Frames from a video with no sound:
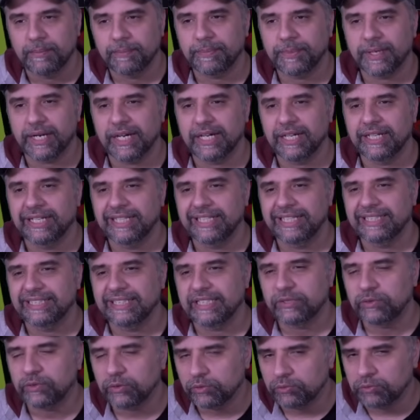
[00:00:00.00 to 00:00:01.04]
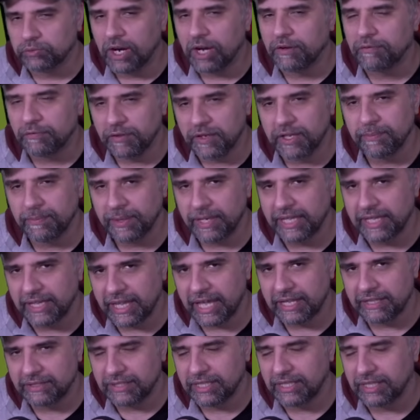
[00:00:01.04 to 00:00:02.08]
But this will roughly be
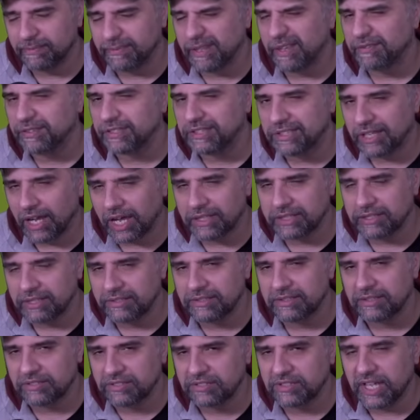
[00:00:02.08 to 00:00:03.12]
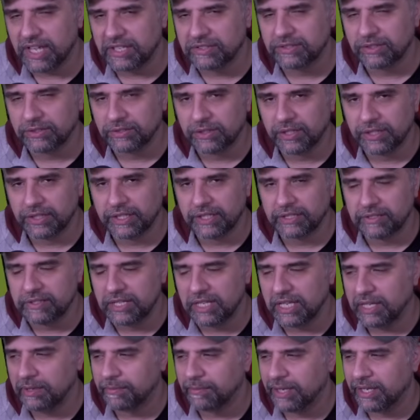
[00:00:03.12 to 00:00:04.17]
their team. They've started to settle on a
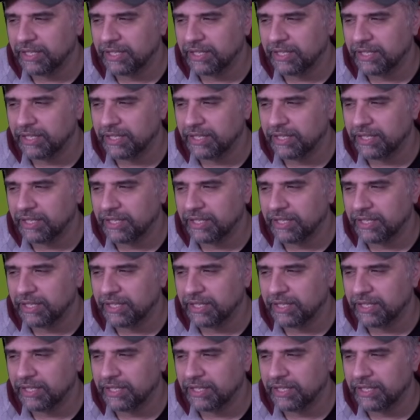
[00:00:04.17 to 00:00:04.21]
team.